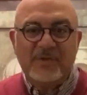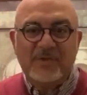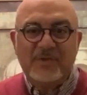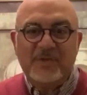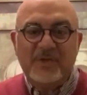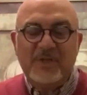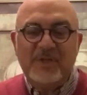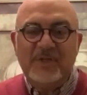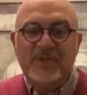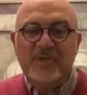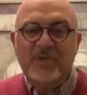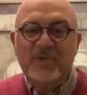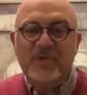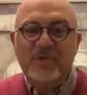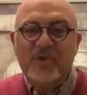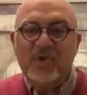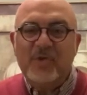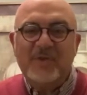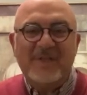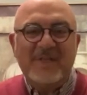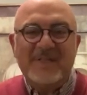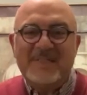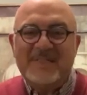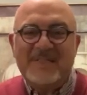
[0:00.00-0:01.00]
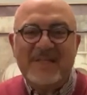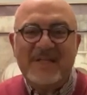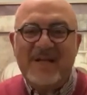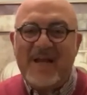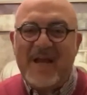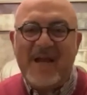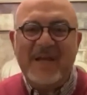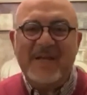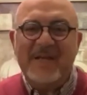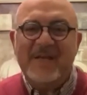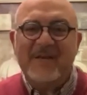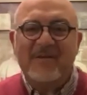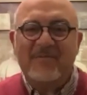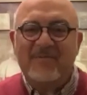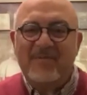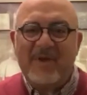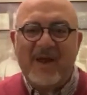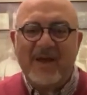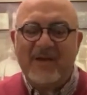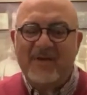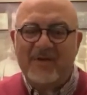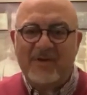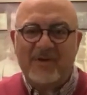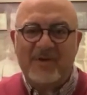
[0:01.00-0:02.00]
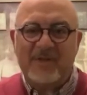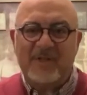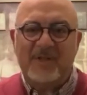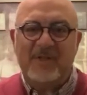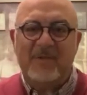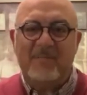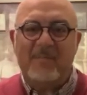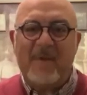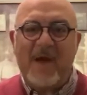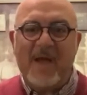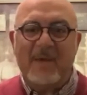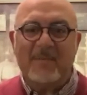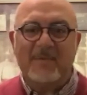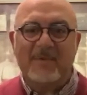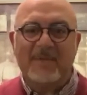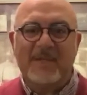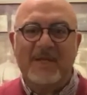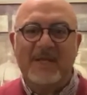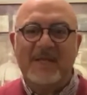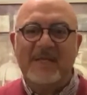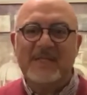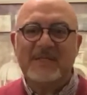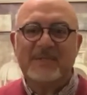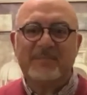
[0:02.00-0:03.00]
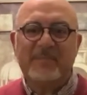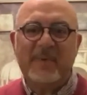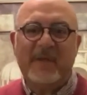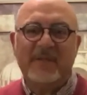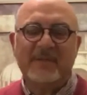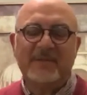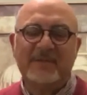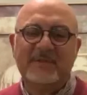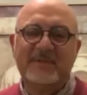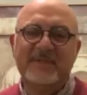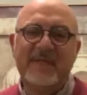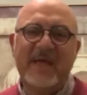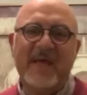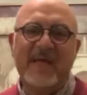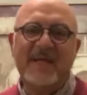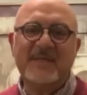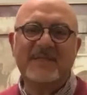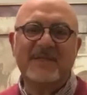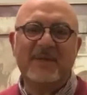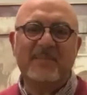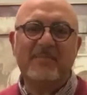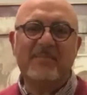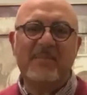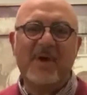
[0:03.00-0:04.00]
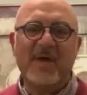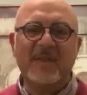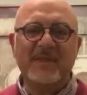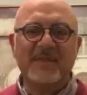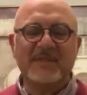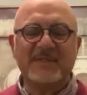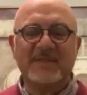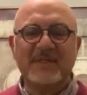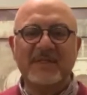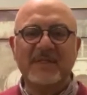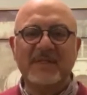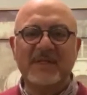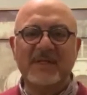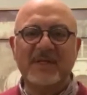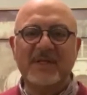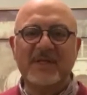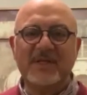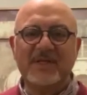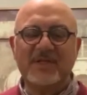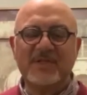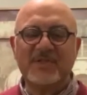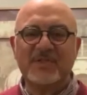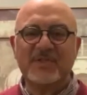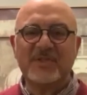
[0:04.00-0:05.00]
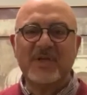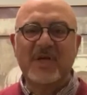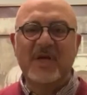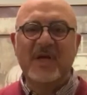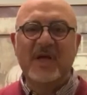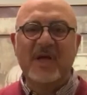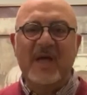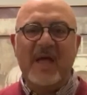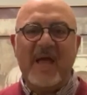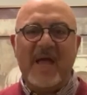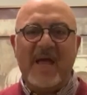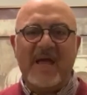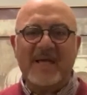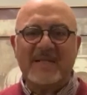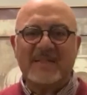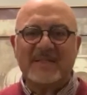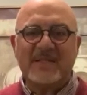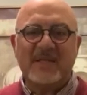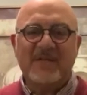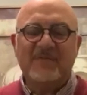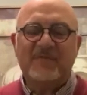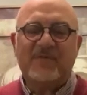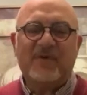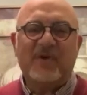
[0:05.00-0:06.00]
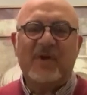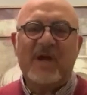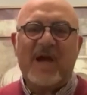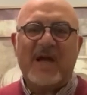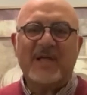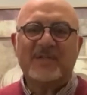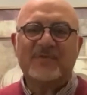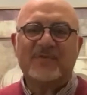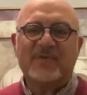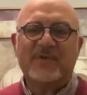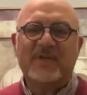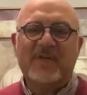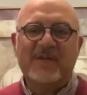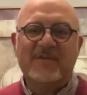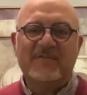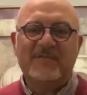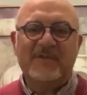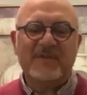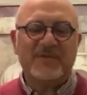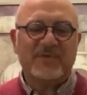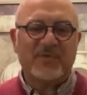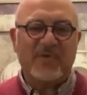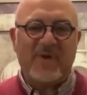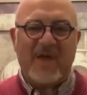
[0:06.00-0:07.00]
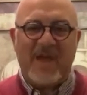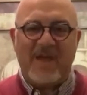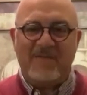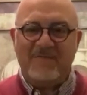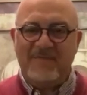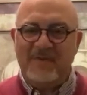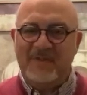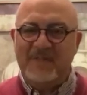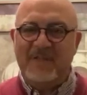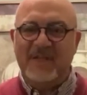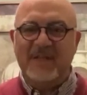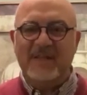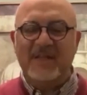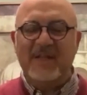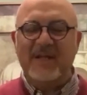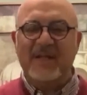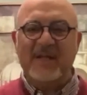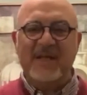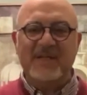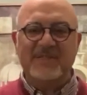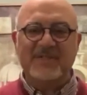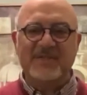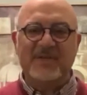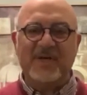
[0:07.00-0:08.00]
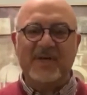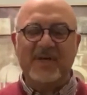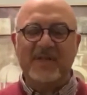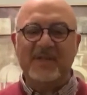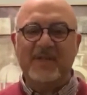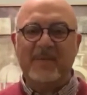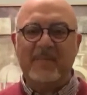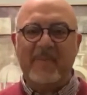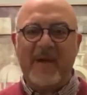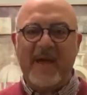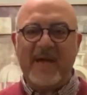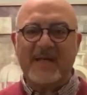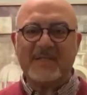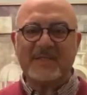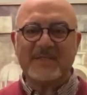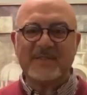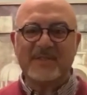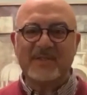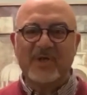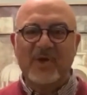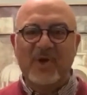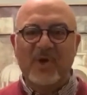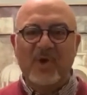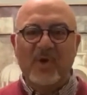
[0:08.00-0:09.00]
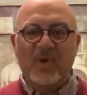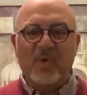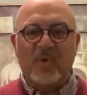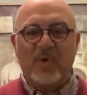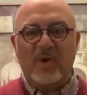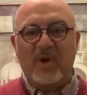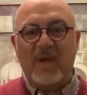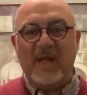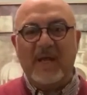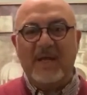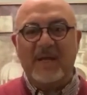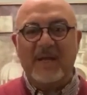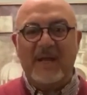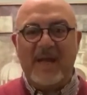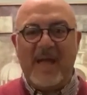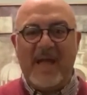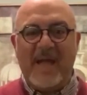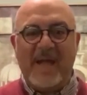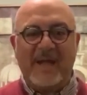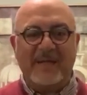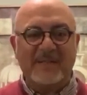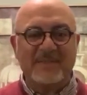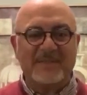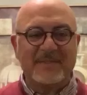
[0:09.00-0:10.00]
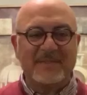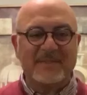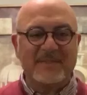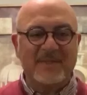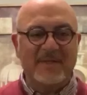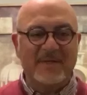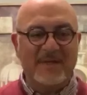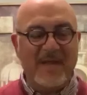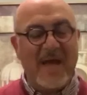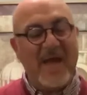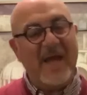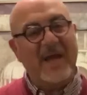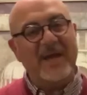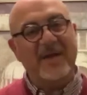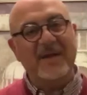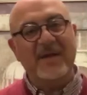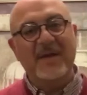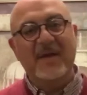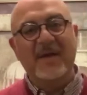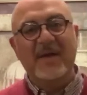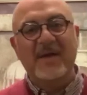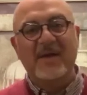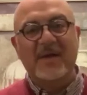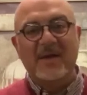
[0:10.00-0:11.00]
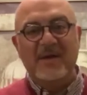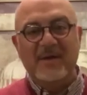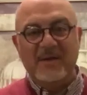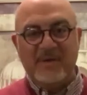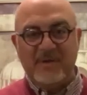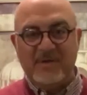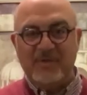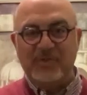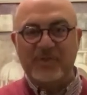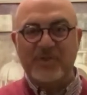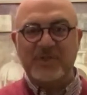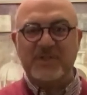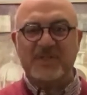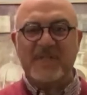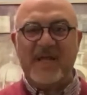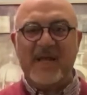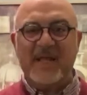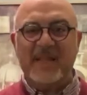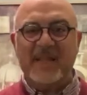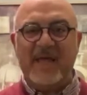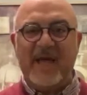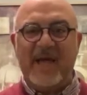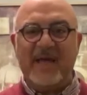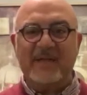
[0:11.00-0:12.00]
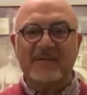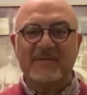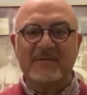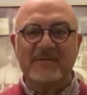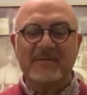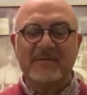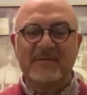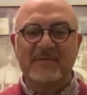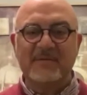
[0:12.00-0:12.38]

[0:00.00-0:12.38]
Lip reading: Did you know, is there any record in the Bible that he spent days and months and years asking for God's forgiveness for everything that he has done in the past? Or like in Acts 9, just like that.